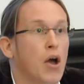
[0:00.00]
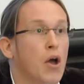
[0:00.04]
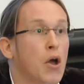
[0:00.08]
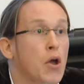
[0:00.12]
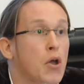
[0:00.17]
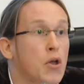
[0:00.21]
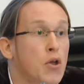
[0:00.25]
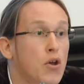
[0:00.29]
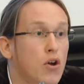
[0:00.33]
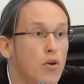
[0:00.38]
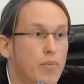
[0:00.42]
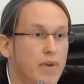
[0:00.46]

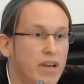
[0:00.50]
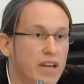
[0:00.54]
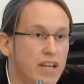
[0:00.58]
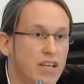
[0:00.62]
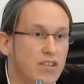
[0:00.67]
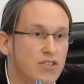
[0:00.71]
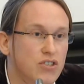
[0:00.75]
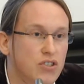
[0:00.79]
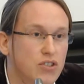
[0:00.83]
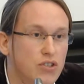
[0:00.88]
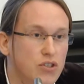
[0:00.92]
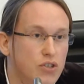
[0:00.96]
European
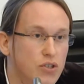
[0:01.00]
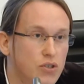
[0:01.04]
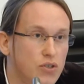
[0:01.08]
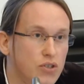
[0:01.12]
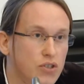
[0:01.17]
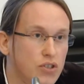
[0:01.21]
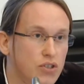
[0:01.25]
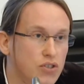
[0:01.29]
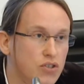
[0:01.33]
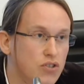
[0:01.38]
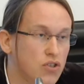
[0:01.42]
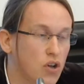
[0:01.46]

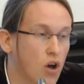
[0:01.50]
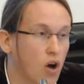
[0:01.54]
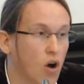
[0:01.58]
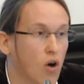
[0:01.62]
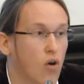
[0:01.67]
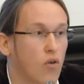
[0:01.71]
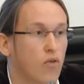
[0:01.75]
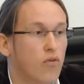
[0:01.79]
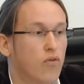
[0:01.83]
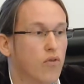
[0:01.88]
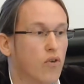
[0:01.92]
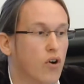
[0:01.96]
institutions
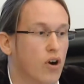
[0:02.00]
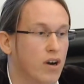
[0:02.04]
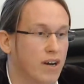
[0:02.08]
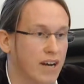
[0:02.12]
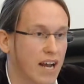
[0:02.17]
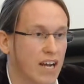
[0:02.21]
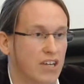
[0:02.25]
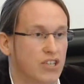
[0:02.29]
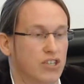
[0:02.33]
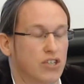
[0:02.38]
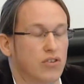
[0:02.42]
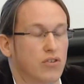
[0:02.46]
over
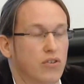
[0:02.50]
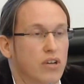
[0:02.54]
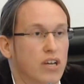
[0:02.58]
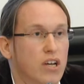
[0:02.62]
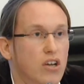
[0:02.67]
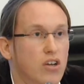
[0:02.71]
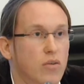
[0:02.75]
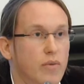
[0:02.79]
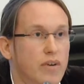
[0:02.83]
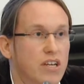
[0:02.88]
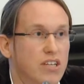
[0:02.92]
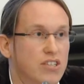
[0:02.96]
national
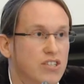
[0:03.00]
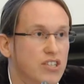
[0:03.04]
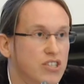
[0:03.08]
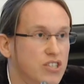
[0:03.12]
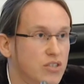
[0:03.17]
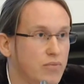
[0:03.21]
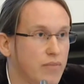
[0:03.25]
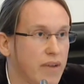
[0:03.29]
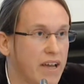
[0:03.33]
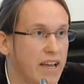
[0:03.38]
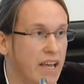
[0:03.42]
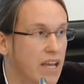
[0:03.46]
economic
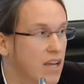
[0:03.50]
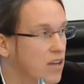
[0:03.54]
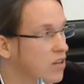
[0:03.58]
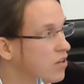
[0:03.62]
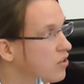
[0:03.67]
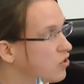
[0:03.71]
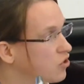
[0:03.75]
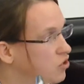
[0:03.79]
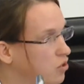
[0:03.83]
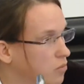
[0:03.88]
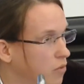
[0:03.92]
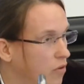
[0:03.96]
decision-making.
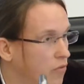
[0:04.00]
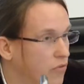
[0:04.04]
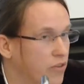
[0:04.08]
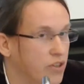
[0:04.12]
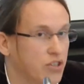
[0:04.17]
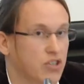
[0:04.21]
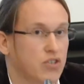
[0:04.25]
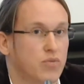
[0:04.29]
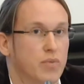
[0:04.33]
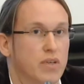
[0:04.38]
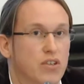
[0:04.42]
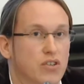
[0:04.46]
Some of this
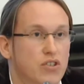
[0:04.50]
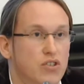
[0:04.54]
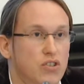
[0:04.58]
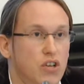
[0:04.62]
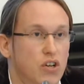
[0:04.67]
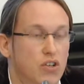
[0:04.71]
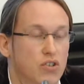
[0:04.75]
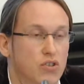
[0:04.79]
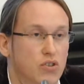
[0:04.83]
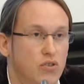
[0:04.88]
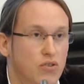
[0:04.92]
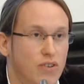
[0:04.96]
has been
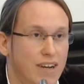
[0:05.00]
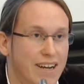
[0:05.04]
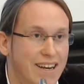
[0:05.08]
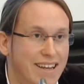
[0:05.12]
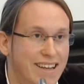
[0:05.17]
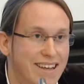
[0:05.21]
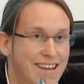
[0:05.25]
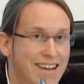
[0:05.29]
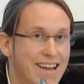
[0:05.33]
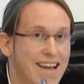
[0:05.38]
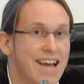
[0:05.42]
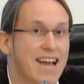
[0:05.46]
discussed
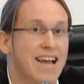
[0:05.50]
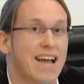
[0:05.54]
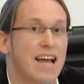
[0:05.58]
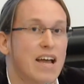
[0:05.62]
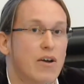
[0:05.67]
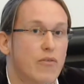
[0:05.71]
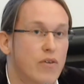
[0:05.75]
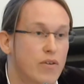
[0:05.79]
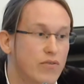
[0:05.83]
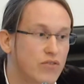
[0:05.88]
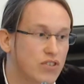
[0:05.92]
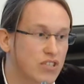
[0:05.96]
already.
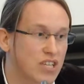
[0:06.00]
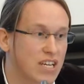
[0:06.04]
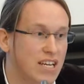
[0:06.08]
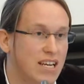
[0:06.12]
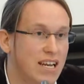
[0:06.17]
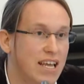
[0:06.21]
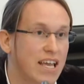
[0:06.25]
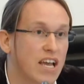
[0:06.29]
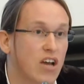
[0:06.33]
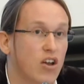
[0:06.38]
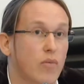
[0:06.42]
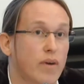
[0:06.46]
We've seen
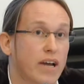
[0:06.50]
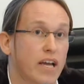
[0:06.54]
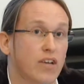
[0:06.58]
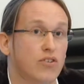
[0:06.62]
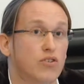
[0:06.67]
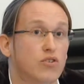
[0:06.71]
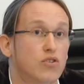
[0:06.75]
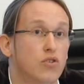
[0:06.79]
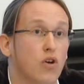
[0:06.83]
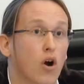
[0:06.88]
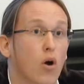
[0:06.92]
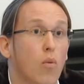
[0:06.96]
economic
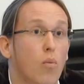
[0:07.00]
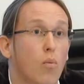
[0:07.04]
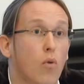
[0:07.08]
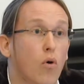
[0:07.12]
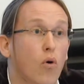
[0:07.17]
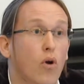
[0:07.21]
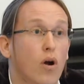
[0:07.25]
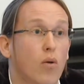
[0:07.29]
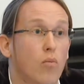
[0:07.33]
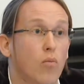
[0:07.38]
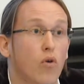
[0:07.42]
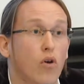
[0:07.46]
issues grow
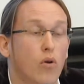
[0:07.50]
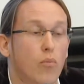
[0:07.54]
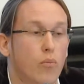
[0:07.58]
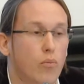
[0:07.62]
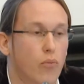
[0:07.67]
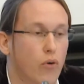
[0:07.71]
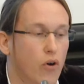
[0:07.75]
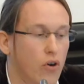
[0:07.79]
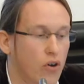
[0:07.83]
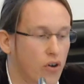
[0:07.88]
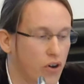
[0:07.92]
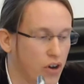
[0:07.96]
more and more
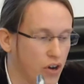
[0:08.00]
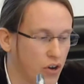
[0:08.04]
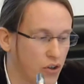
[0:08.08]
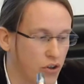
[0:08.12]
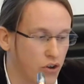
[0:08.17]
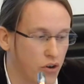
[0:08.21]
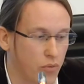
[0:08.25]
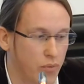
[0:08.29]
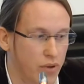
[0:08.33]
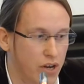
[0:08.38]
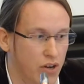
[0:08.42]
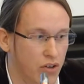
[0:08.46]
important in the
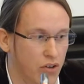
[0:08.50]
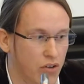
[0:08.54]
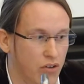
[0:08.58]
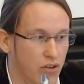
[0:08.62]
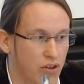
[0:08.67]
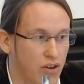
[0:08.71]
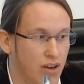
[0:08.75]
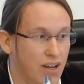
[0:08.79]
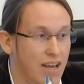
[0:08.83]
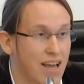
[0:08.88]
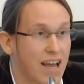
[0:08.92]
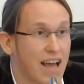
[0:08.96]
European
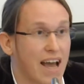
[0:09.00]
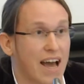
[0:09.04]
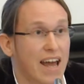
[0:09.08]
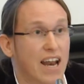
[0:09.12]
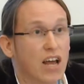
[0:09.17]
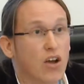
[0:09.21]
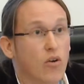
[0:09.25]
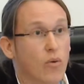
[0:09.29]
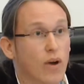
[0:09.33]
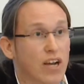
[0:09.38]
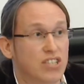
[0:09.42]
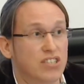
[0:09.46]
Union. And the
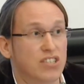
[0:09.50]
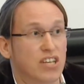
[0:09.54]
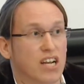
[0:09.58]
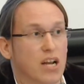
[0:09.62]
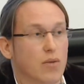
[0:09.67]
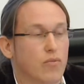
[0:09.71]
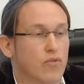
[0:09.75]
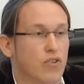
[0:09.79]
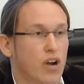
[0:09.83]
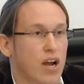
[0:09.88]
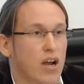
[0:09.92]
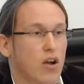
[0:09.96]
question that
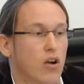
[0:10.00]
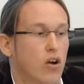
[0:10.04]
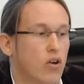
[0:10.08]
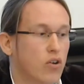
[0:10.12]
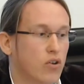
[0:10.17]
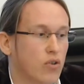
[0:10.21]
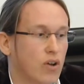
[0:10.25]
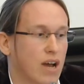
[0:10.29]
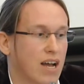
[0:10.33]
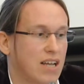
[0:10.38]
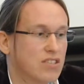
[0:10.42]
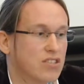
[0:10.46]
I'm going
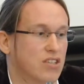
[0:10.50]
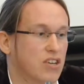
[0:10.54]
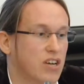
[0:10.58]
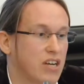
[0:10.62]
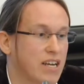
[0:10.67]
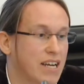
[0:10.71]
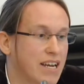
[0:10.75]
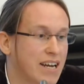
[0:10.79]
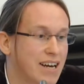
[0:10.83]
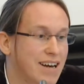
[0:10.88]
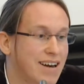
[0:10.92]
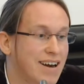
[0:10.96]
to answer
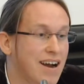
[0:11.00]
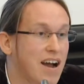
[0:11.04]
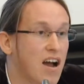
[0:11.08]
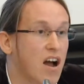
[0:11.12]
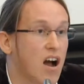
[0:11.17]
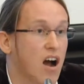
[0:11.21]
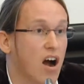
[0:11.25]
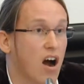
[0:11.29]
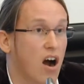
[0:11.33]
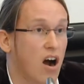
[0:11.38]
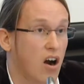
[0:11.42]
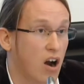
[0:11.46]
here
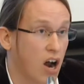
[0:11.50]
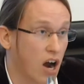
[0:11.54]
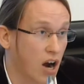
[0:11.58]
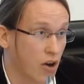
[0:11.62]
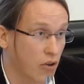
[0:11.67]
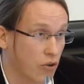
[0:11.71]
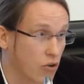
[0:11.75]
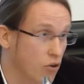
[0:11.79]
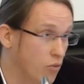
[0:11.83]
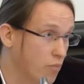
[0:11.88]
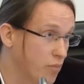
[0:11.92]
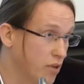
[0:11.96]
are our
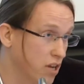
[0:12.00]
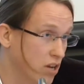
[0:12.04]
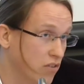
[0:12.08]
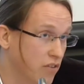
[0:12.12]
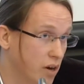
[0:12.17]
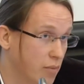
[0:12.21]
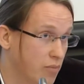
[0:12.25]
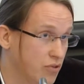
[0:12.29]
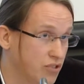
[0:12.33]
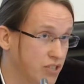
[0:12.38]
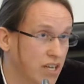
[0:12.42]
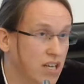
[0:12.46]
European
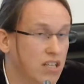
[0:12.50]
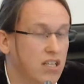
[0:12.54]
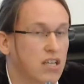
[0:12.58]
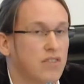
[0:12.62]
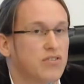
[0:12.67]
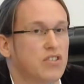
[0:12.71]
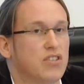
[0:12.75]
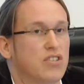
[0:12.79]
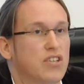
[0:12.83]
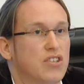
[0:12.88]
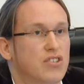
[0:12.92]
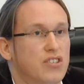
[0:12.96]

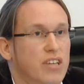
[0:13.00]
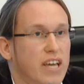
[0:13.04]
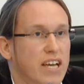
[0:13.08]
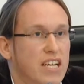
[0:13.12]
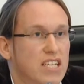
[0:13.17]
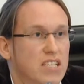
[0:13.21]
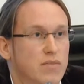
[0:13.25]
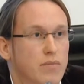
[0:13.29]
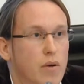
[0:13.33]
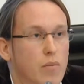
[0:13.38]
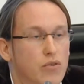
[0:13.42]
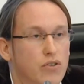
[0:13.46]
representatives, in this case
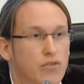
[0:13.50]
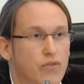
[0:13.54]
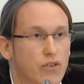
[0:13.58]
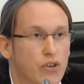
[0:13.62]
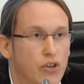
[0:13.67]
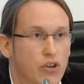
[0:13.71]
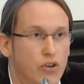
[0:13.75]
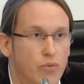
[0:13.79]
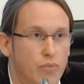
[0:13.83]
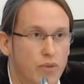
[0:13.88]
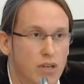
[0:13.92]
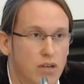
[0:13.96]
the members of the
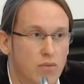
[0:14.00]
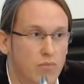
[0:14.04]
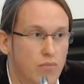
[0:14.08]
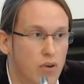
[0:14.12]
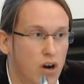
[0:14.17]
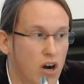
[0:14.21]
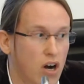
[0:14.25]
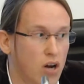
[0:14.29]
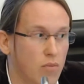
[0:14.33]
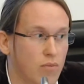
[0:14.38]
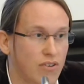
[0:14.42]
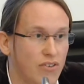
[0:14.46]
European
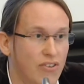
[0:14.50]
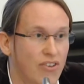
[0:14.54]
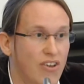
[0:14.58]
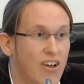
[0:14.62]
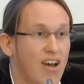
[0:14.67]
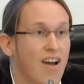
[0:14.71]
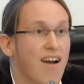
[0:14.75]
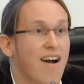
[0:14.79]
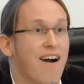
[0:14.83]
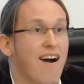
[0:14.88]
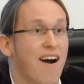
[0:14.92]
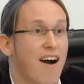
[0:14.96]
Parliament,
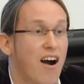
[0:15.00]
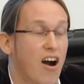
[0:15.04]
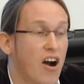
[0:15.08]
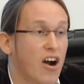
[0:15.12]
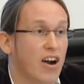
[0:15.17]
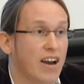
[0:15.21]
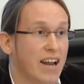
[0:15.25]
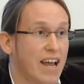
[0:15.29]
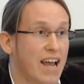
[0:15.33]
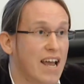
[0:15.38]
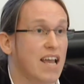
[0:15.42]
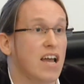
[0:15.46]
are
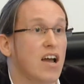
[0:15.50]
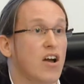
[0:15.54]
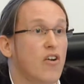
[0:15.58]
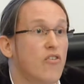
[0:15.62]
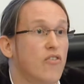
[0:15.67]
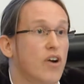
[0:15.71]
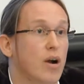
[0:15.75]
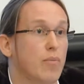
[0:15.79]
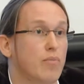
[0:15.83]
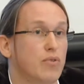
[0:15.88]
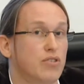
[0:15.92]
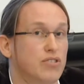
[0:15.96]
they
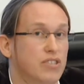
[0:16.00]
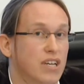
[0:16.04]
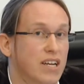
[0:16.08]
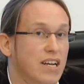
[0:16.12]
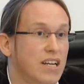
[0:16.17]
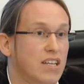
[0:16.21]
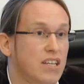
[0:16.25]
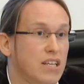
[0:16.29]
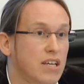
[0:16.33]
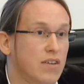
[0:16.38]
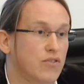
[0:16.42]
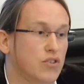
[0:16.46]

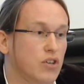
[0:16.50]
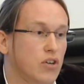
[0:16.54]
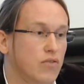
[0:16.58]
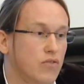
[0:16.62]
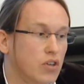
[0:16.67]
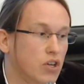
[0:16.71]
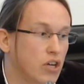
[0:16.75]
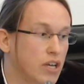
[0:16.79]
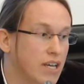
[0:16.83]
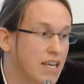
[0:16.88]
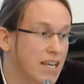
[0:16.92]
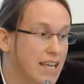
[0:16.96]
representatives of
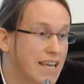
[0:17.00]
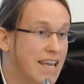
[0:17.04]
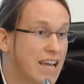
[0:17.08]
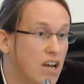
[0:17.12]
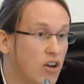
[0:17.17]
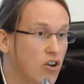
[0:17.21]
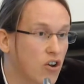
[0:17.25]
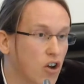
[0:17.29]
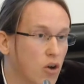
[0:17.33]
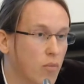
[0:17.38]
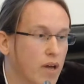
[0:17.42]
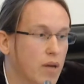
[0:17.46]
the
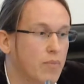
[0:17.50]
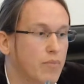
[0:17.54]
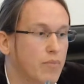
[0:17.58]
economic